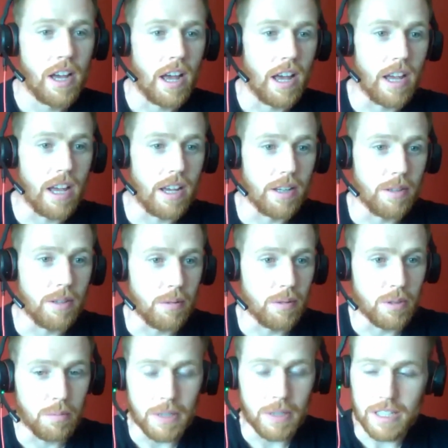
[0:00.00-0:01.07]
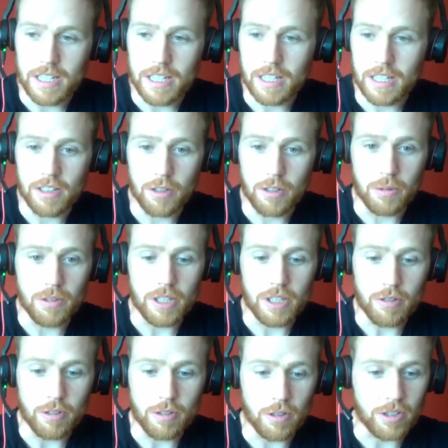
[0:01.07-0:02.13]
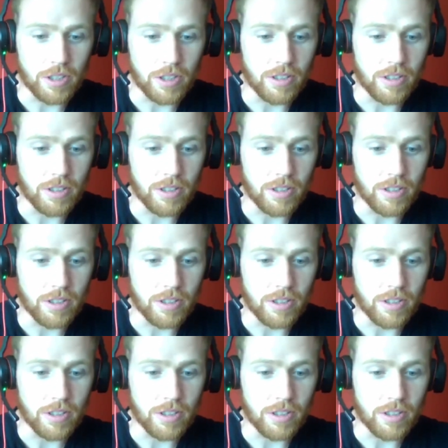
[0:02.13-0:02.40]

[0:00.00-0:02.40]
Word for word: uh, speaking and doing the introductions